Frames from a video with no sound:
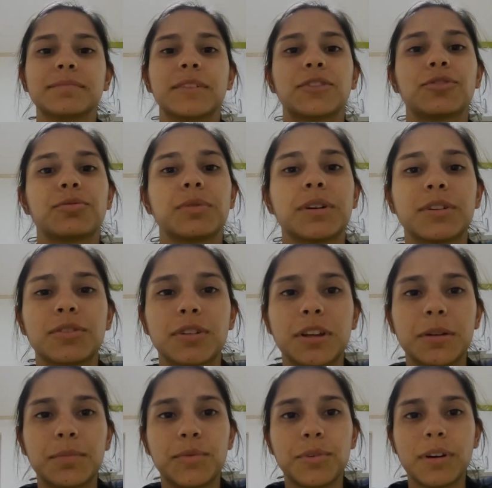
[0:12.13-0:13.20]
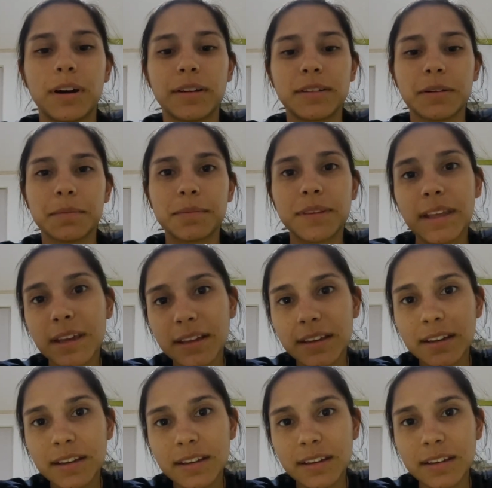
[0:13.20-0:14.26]
Just wanted to keep you guys
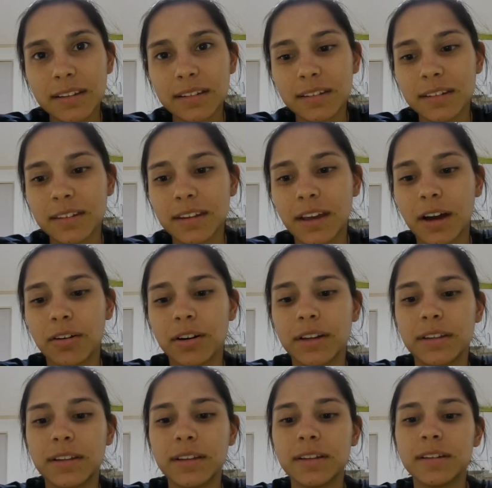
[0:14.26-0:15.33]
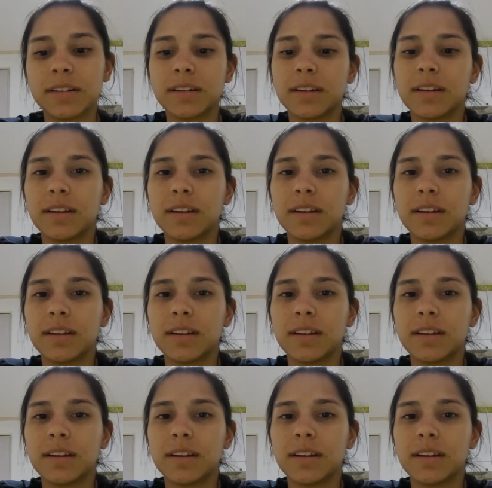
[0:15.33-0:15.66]
updated and see how I did.